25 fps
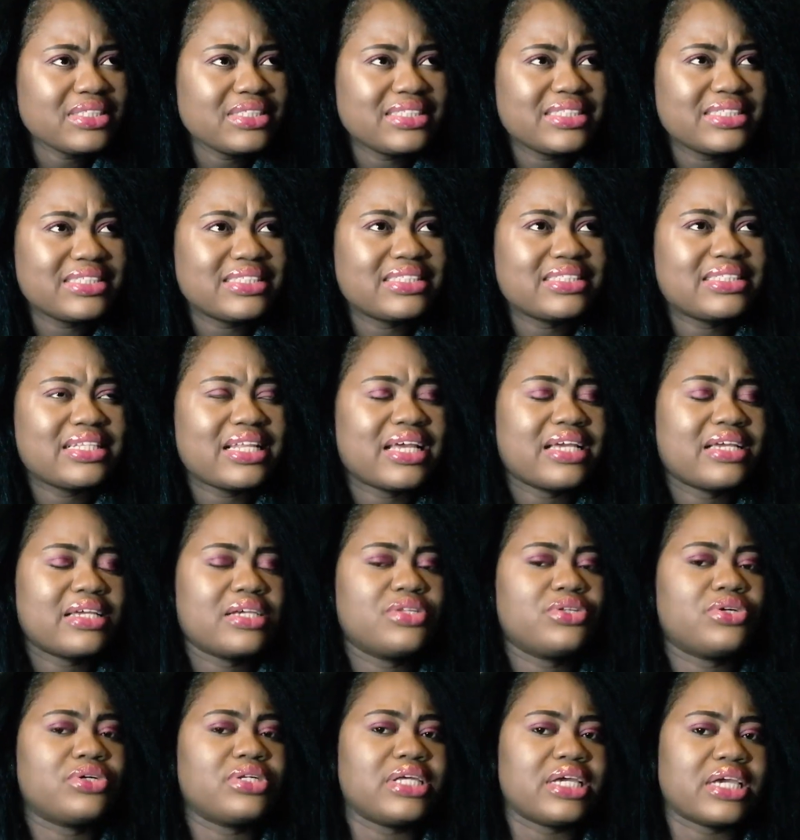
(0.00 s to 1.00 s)
this is like,
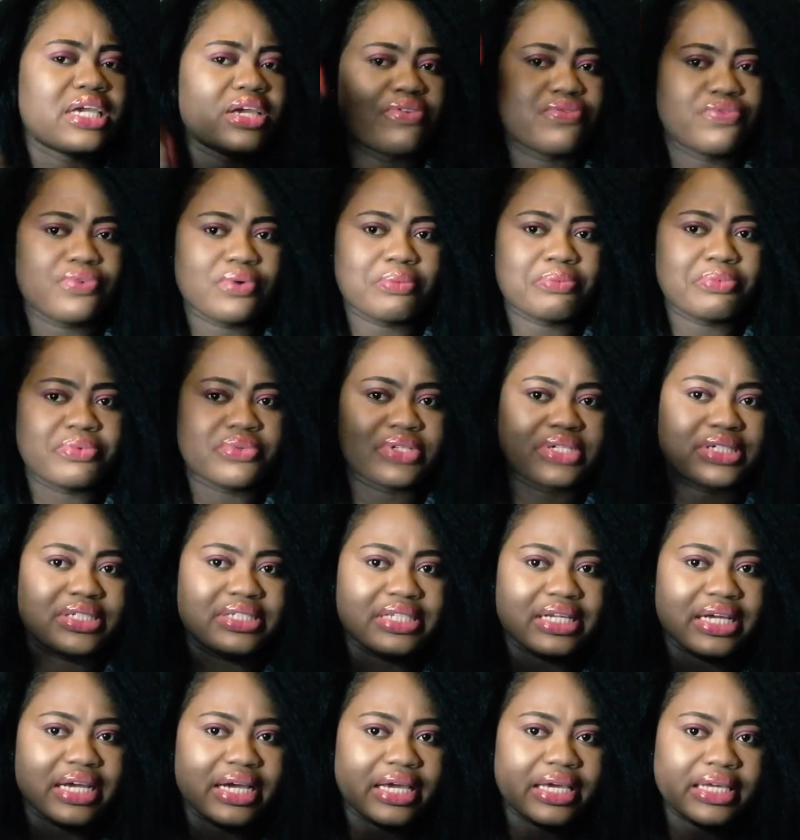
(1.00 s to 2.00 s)
they came from grade
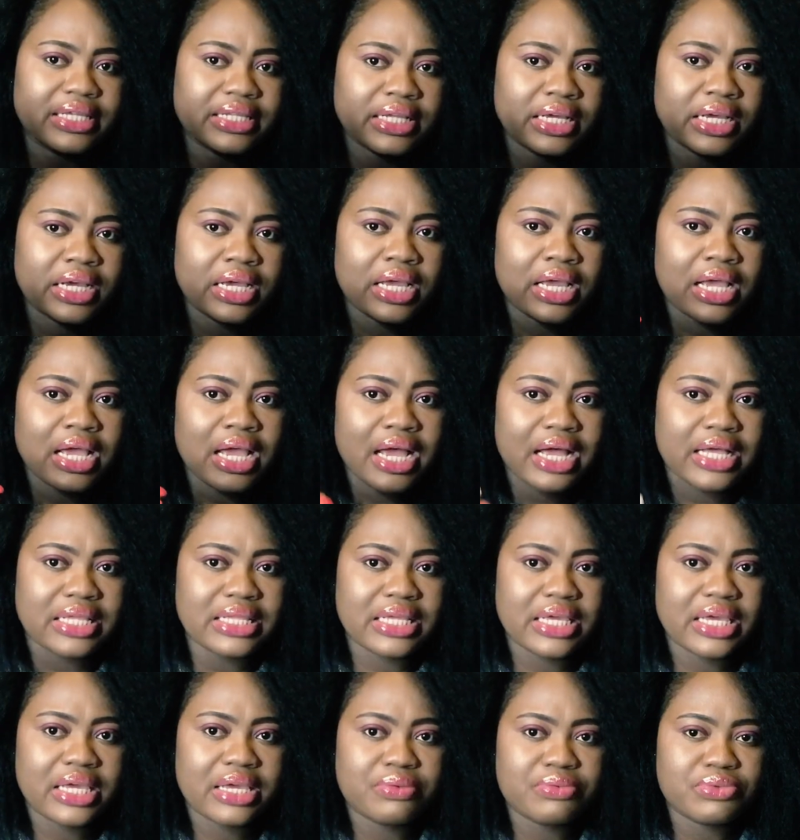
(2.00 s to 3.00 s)
9
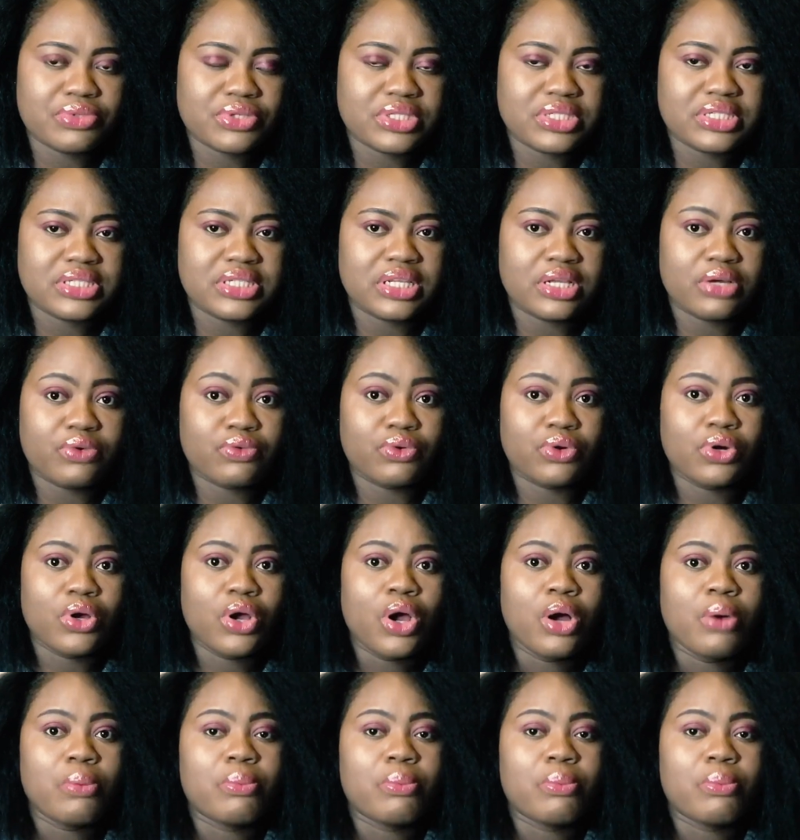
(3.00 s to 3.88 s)
and they came to this level.